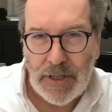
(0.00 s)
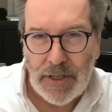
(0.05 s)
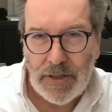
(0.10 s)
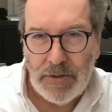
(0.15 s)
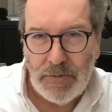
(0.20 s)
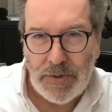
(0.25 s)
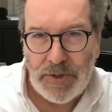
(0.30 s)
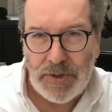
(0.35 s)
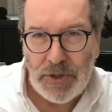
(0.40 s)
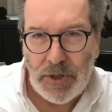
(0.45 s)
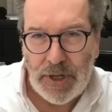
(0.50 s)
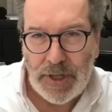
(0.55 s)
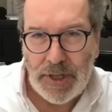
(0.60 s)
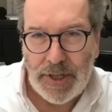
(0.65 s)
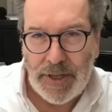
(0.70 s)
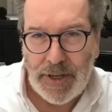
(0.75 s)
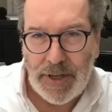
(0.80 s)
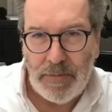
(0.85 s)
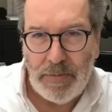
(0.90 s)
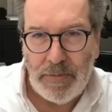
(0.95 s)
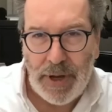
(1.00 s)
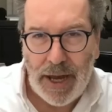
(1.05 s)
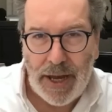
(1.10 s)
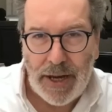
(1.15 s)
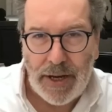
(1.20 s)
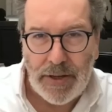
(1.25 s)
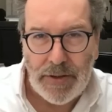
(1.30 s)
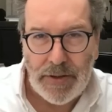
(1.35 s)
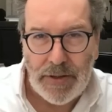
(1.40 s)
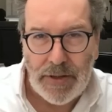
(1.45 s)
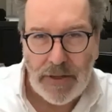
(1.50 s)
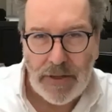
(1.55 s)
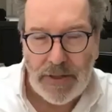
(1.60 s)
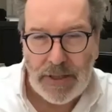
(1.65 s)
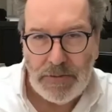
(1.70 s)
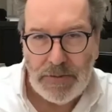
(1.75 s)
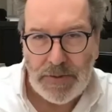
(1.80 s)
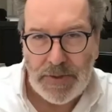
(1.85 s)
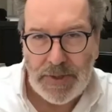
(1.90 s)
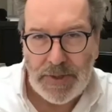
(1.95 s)
was not going to come back, that
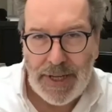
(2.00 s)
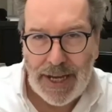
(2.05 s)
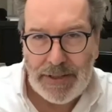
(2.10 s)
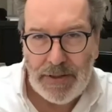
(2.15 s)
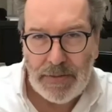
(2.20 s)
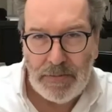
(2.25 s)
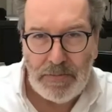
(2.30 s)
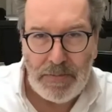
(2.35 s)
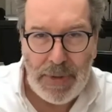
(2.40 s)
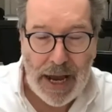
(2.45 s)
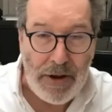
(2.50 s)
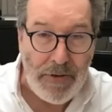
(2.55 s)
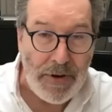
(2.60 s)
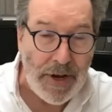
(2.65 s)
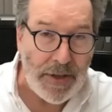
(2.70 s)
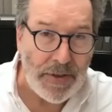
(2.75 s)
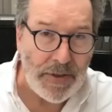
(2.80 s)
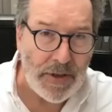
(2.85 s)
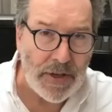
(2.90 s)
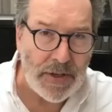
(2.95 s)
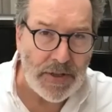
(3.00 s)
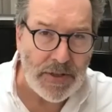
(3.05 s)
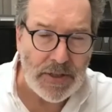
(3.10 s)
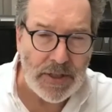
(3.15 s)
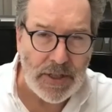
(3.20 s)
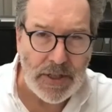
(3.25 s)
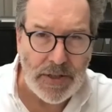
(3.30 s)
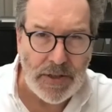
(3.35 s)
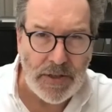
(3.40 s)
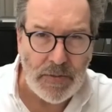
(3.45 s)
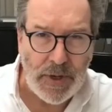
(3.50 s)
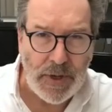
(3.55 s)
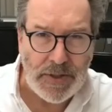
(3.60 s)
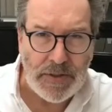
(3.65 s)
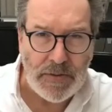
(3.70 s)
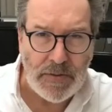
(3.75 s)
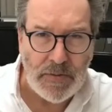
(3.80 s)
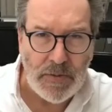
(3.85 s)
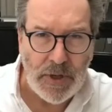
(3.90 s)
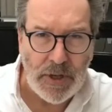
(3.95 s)
it was dead and buried, that the
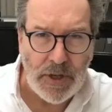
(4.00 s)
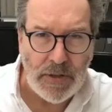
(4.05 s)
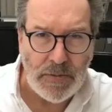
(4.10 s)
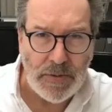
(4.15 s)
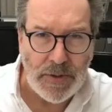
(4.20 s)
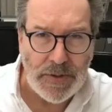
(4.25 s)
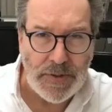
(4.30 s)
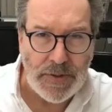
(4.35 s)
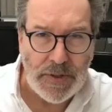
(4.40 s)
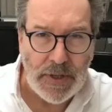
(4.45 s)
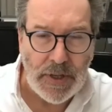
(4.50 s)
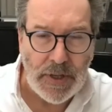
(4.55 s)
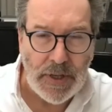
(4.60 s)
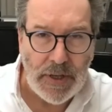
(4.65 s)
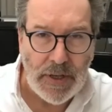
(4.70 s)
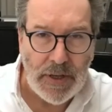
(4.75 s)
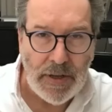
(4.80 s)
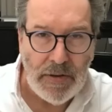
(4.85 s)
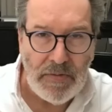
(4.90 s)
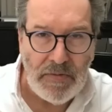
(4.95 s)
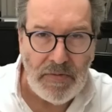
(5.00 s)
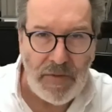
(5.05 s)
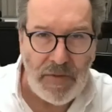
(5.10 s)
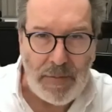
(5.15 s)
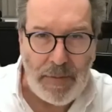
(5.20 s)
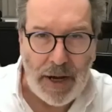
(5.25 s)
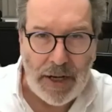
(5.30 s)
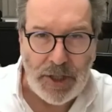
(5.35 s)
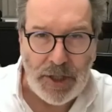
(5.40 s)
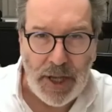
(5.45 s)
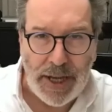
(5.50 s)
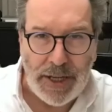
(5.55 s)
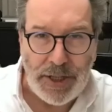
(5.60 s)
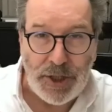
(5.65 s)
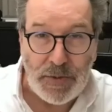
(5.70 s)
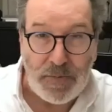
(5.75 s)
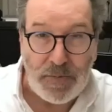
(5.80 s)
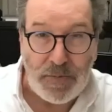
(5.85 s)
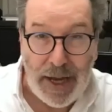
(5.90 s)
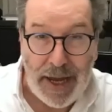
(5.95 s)
Western world was very much like
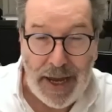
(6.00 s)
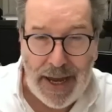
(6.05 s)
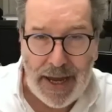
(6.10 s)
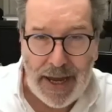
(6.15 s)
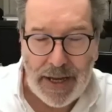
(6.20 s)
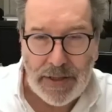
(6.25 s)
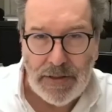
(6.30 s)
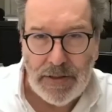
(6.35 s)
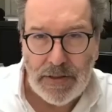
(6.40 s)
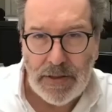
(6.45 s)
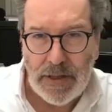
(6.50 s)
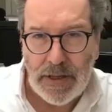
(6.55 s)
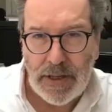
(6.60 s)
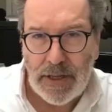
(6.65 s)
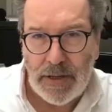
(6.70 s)
Japan,